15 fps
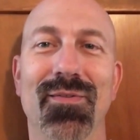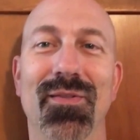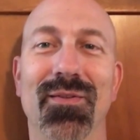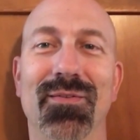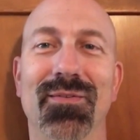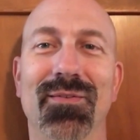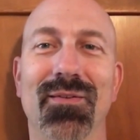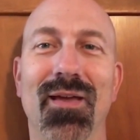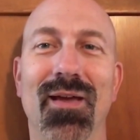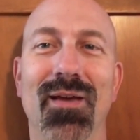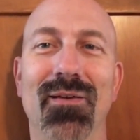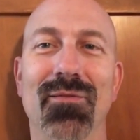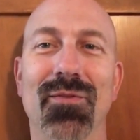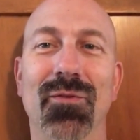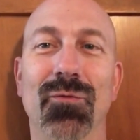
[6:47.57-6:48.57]
this,
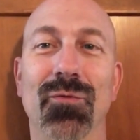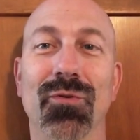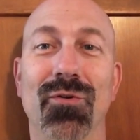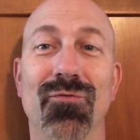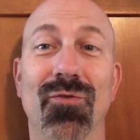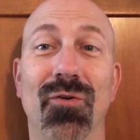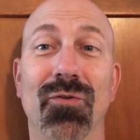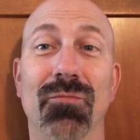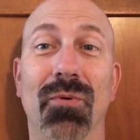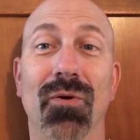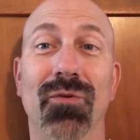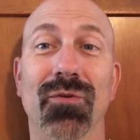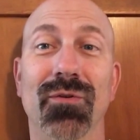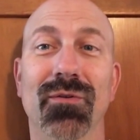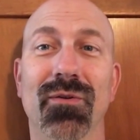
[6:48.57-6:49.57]
uh, this was our first
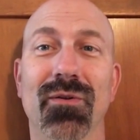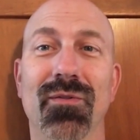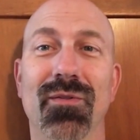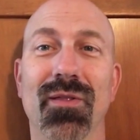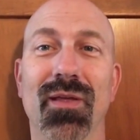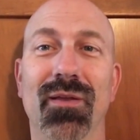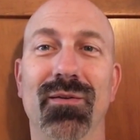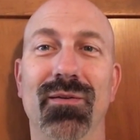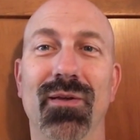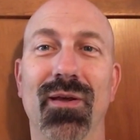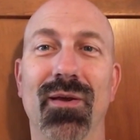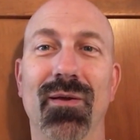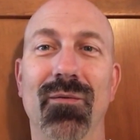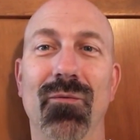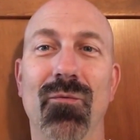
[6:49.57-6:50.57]
person that
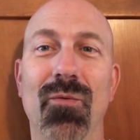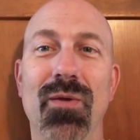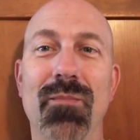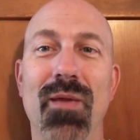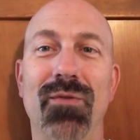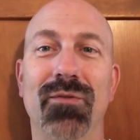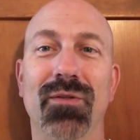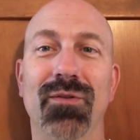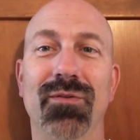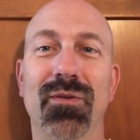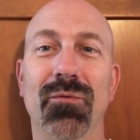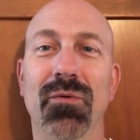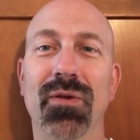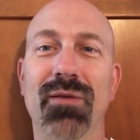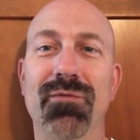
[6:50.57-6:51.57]
uh, we basically
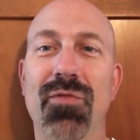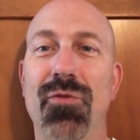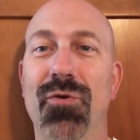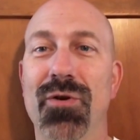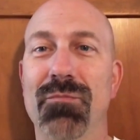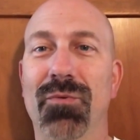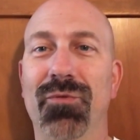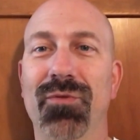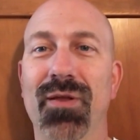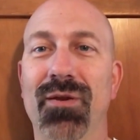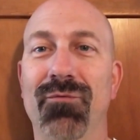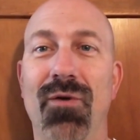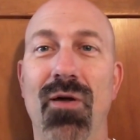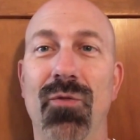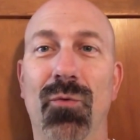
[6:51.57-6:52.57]
said, we'll give you 30%
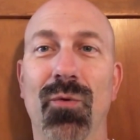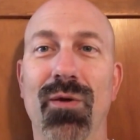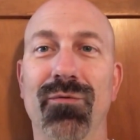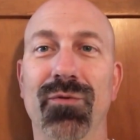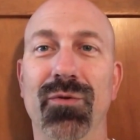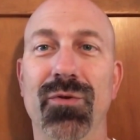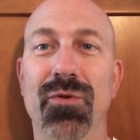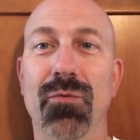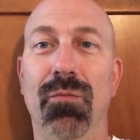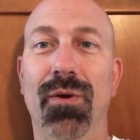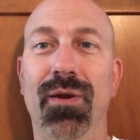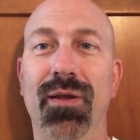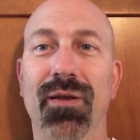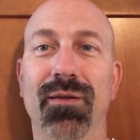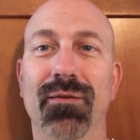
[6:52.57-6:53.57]
of all the revenue you
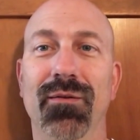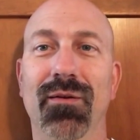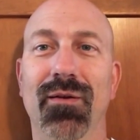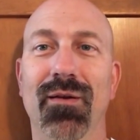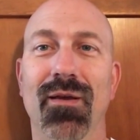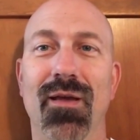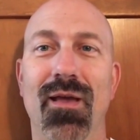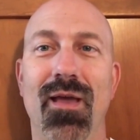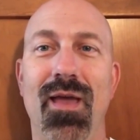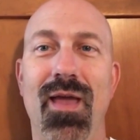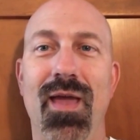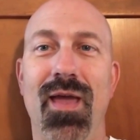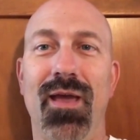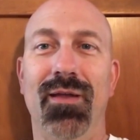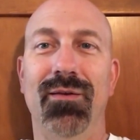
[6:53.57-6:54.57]
bring in
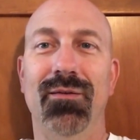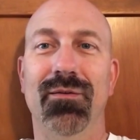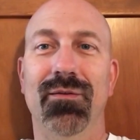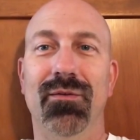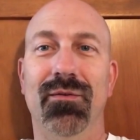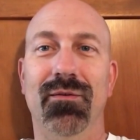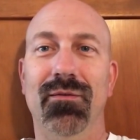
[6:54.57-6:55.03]
and